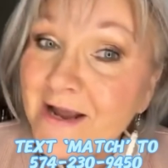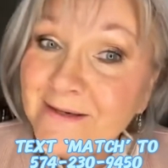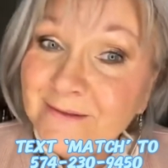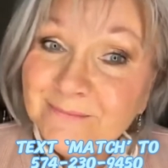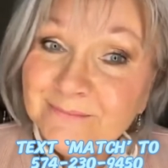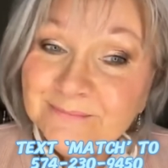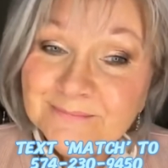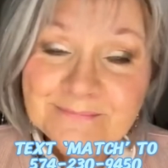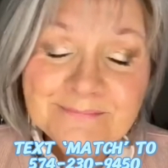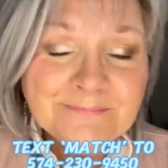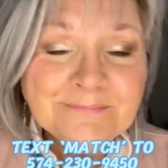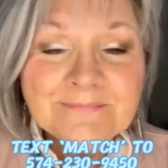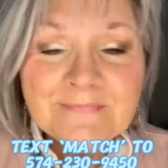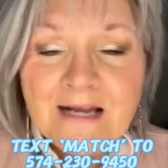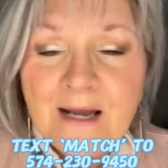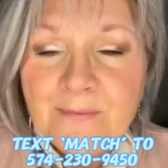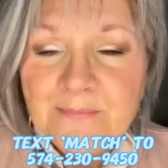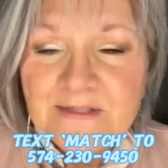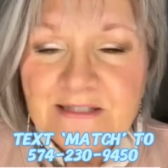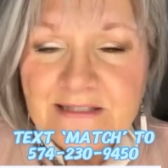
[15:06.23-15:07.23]
right.
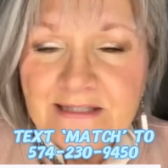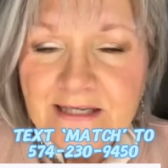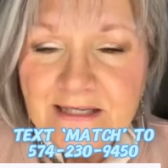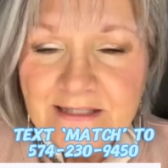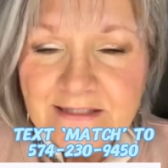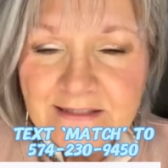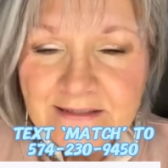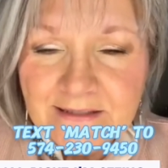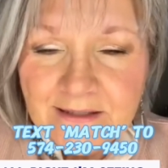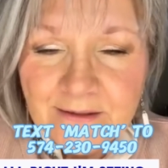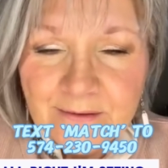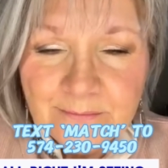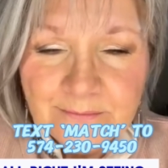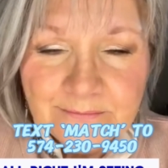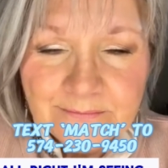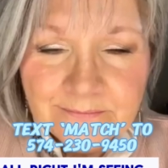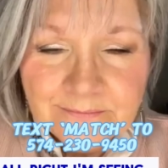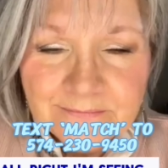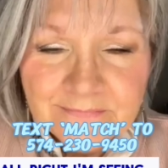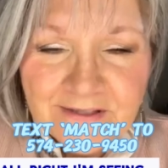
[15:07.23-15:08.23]
I'm seeing
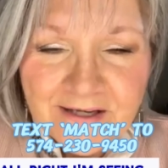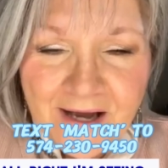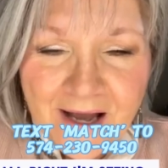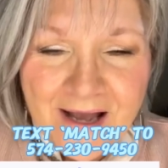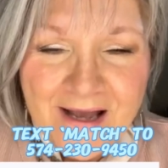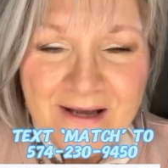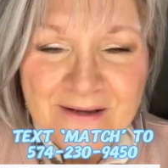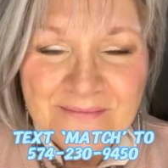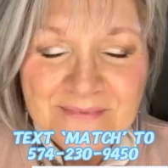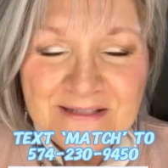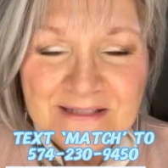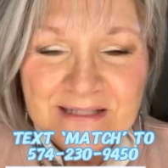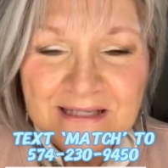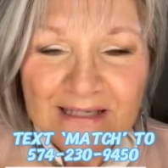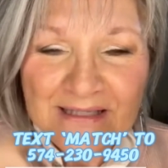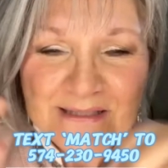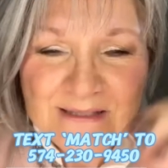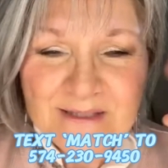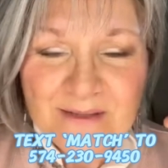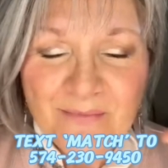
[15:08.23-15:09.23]
some
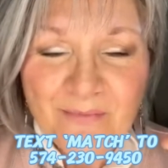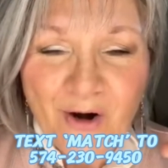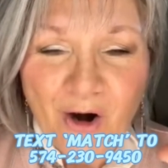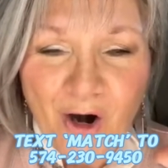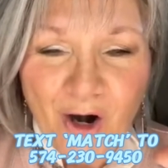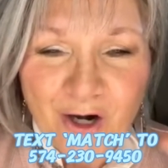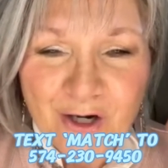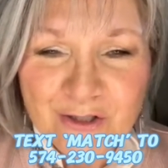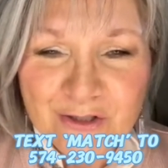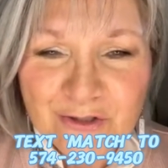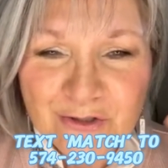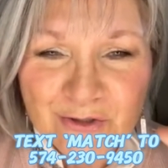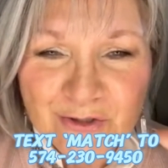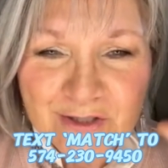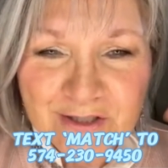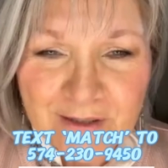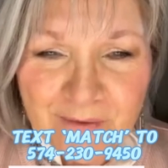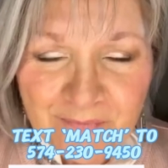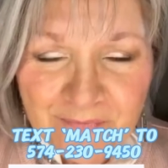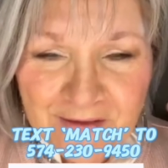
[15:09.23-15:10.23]
hearts
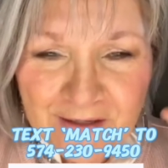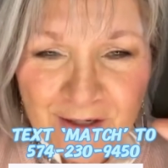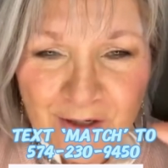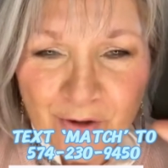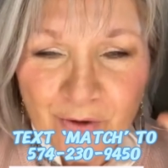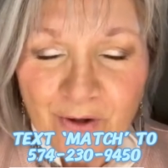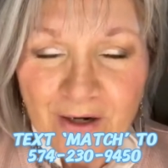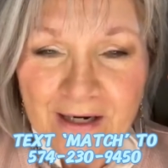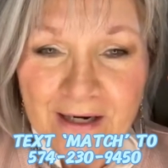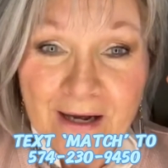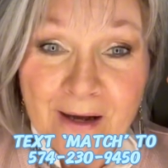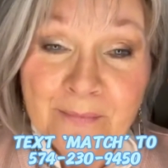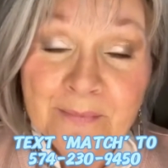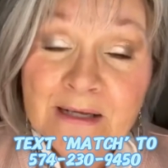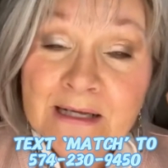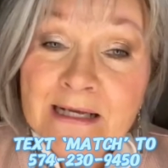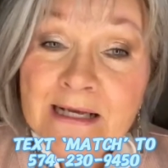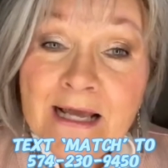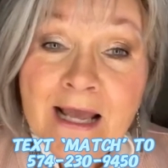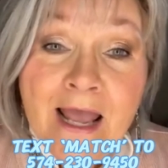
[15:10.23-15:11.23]
or something going
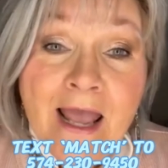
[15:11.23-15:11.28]
up.